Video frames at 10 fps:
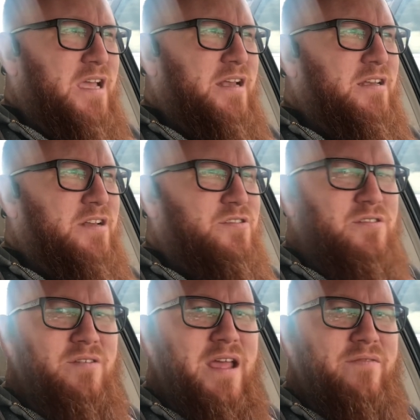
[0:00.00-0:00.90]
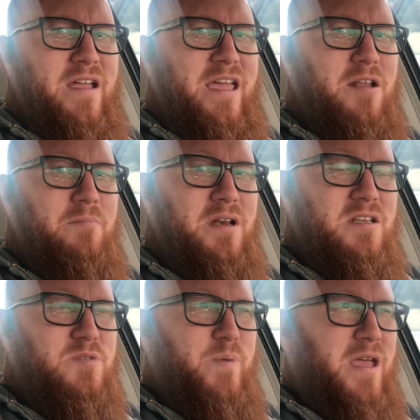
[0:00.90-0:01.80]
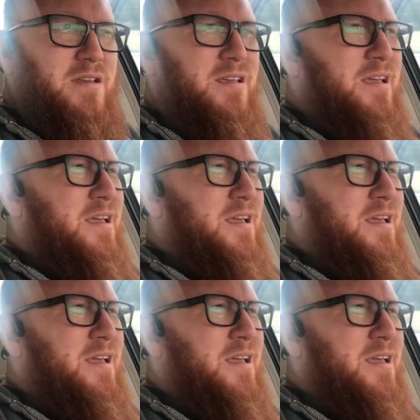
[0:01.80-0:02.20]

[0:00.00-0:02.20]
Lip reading: I just don't have that kind of money to spend.